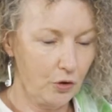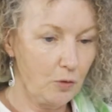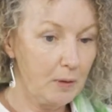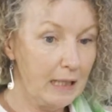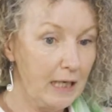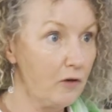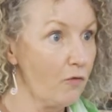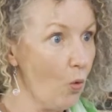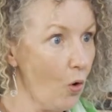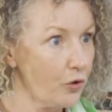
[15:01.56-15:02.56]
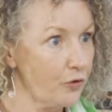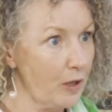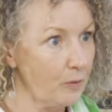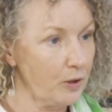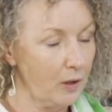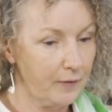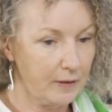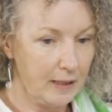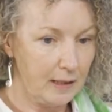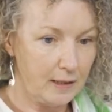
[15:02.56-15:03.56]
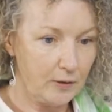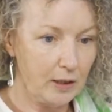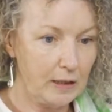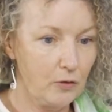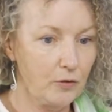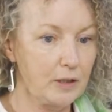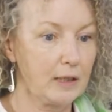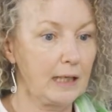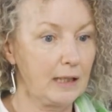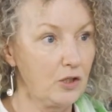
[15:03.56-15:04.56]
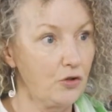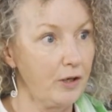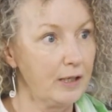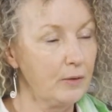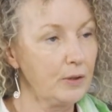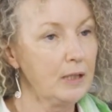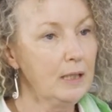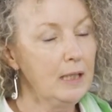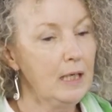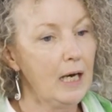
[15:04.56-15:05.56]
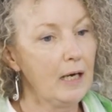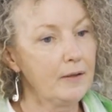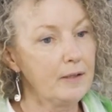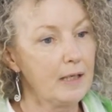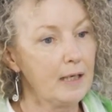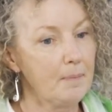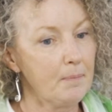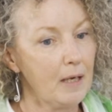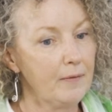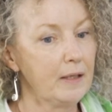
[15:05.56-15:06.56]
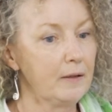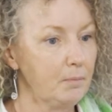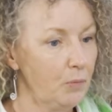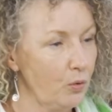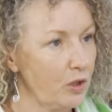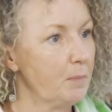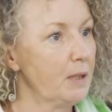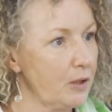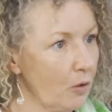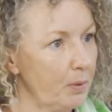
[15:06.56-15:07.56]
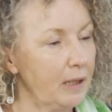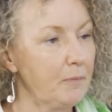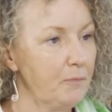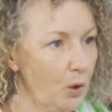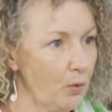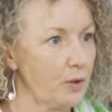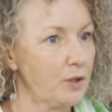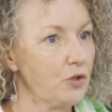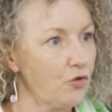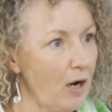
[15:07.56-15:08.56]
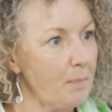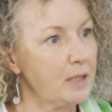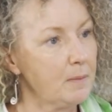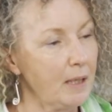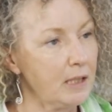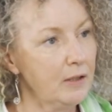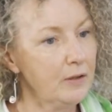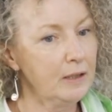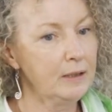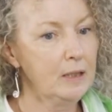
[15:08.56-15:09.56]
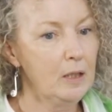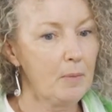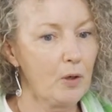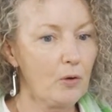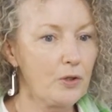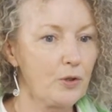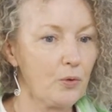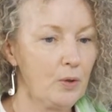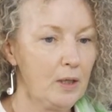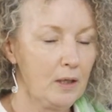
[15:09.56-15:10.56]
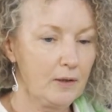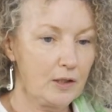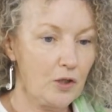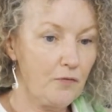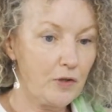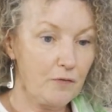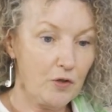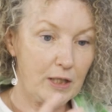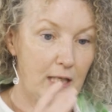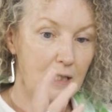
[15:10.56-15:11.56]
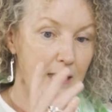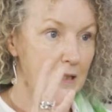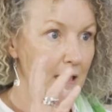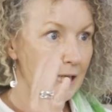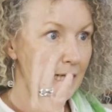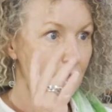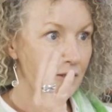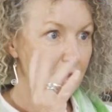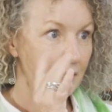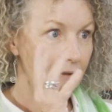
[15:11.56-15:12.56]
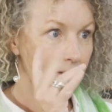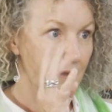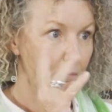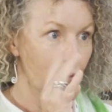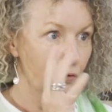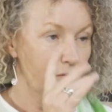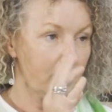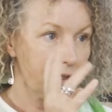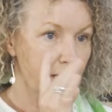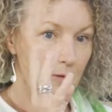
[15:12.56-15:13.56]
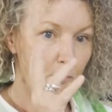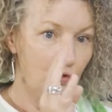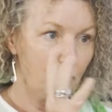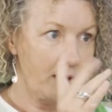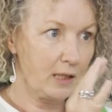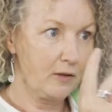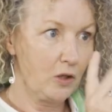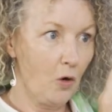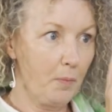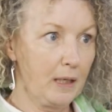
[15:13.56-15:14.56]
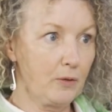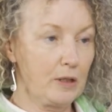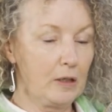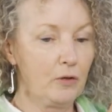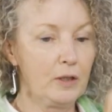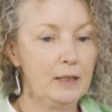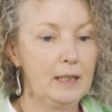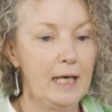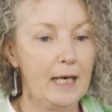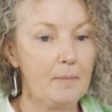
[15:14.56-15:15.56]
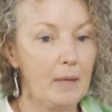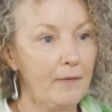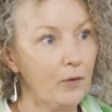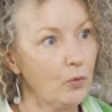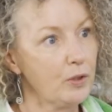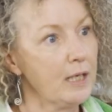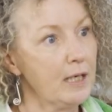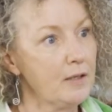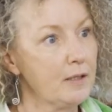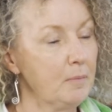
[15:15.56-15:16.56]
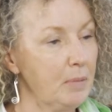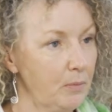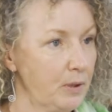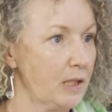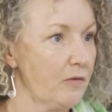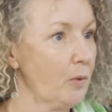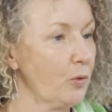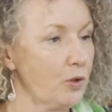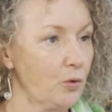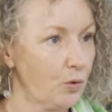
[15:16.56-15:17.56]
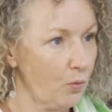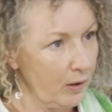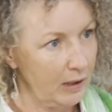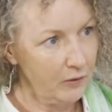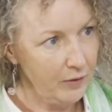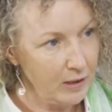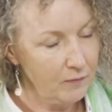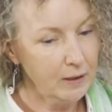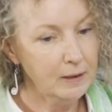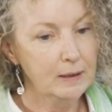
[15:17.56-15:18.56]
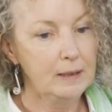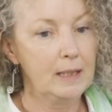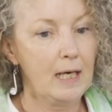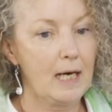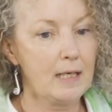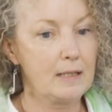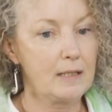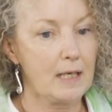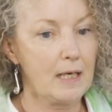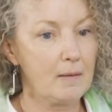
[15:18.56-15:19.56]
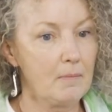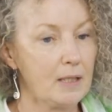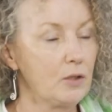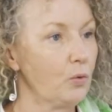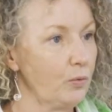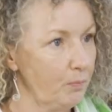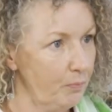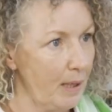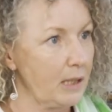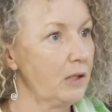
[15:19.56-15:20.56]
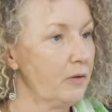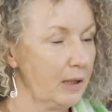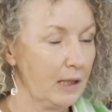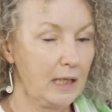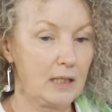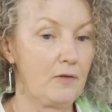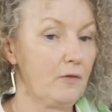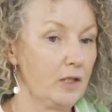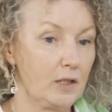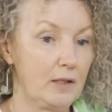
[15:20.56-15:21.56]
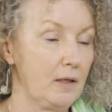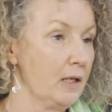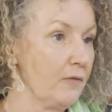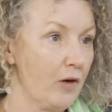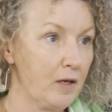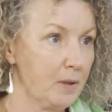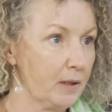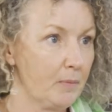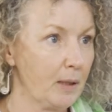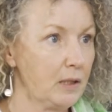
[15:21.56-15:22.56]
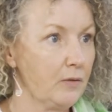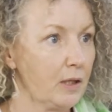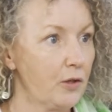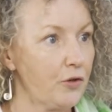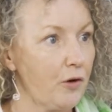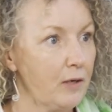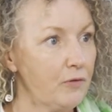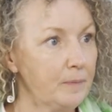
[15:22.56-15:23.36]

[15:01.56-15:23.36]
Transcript: should be a layer of water out on the cells outside the lungs, and that gets dried out, and then the mucus builds up, and that mucus traps bacteria. But also the surface of your cells has little hairs that move like that to move bacteria up and out of the lung, and those hairs in people with cystic fibrosis don't work that effectively, and so bacteria then it's an environment that bacteria can thrive in.